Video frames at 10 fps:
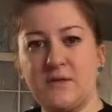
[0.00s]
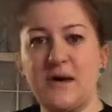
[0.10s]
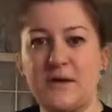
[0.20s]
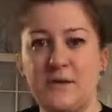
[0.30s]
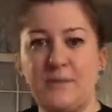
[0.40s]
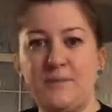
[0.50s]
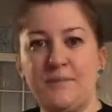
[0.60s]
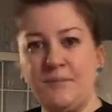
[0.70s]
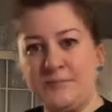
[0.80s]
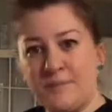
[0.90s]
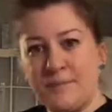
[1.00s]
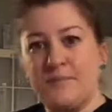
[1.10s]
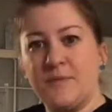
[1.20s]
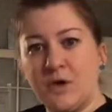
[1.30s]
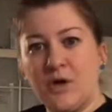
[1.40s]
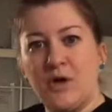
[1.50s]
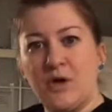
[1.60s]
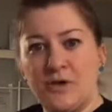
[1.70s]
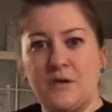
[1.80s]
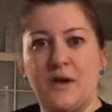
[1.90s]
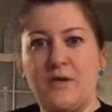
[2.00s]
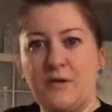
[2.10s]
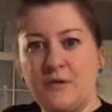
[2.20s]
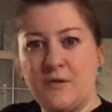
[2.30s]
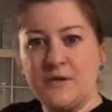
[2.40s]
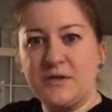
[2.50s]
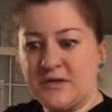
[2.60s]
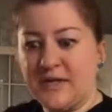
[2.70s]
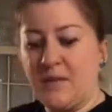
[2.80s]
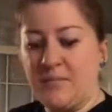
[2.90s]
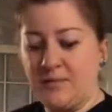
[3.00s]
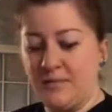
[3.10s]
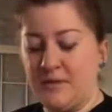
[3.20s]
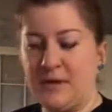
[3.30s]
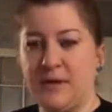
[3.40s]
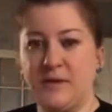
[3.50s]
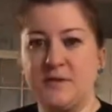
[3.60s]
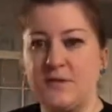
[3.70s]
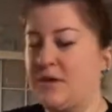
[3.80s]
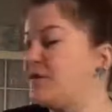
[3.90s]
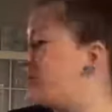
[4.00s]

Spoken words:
the bottom, cook, and then float to the top and let us know that